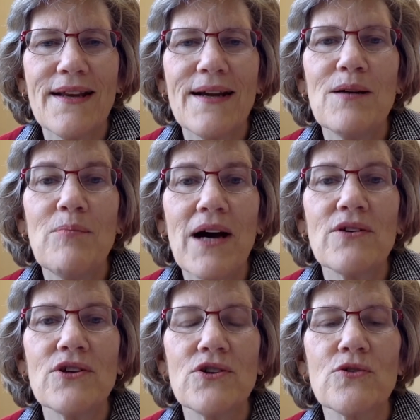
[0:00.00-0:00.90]

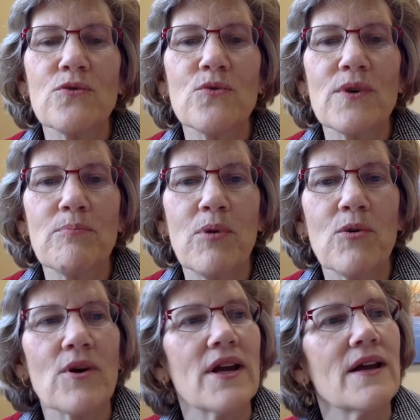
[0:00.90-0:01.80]
about your
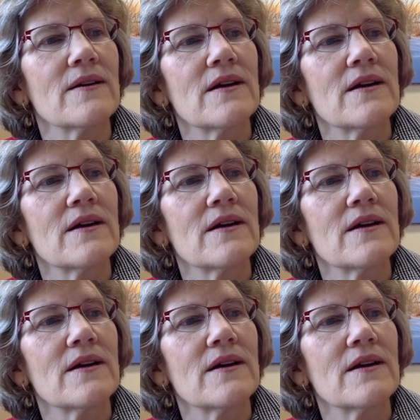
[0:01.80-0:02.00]
reporting,